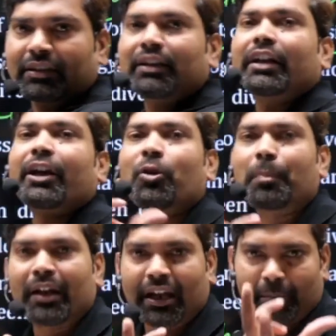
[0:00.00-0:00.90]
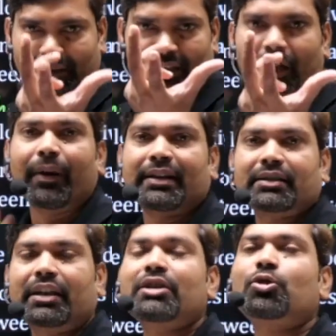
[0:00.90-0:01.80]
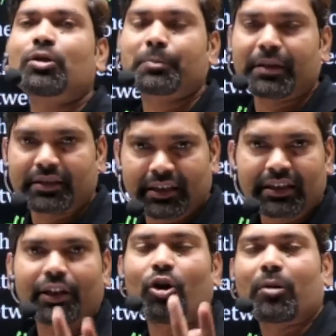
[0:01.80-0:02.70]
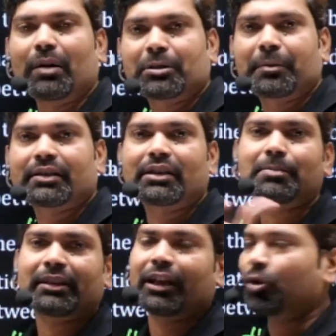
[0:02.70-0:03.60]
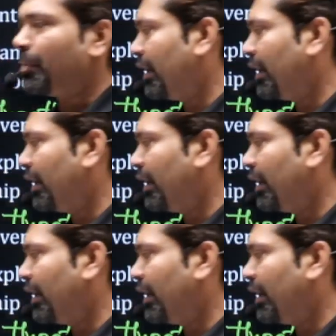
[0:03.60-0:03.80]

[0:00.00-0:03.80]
Aeroplane matte rivets, keystone species and normal species matte aeroplane